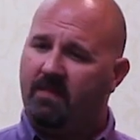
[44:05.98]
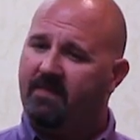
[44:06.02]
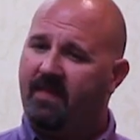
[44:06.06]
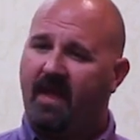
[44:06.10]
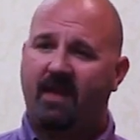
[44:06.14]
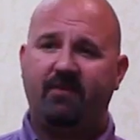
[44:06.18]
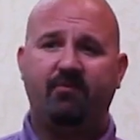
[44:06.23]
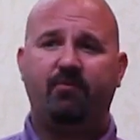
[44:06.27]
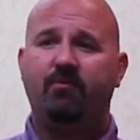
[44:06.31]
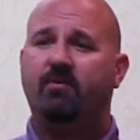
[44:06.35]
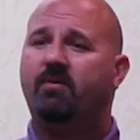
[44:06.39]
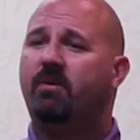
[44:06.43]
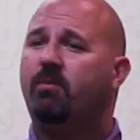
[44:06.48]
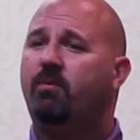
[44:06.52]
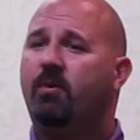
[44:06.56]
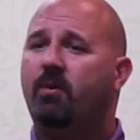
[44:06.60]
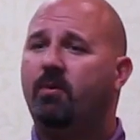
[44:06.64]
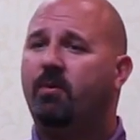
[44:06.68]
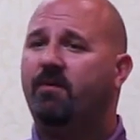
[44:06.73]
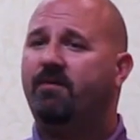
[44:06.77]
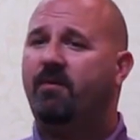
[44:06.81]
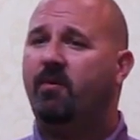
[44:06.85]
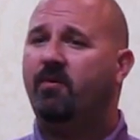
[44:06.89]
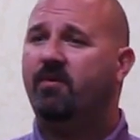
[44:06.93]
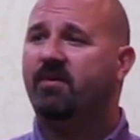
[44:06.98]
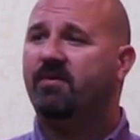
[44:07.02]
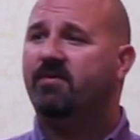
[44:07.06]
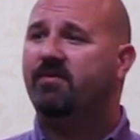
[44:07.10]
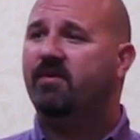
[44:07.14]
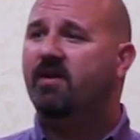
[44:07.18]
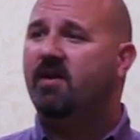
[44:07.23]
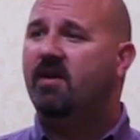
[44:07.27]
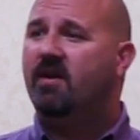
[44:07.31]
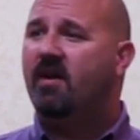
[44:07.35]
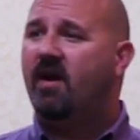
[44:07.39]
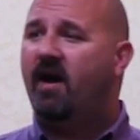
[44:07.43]
That's really where we're
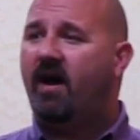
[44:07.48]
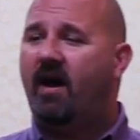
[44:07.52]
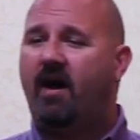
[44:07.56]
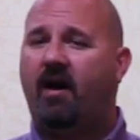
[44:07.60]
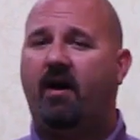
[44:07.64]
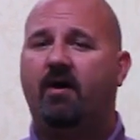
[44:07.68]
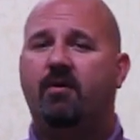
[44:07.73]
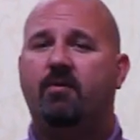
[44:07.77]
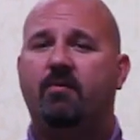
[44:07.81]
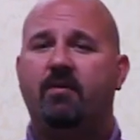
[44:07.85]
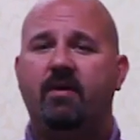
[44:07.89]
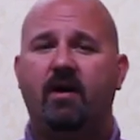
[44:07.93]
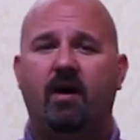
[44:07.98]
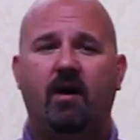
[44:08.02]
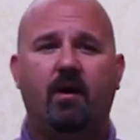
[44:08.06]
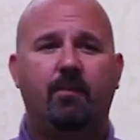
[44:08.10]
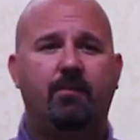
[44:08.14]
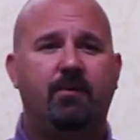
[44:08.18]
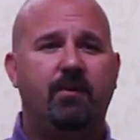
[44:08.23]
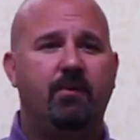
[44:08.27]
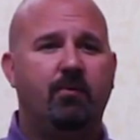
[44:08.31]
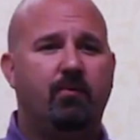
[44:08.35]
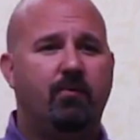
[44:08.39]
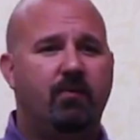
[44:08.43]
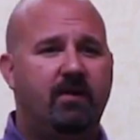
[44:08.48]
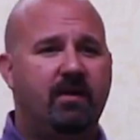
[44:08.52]
focused. How do we help you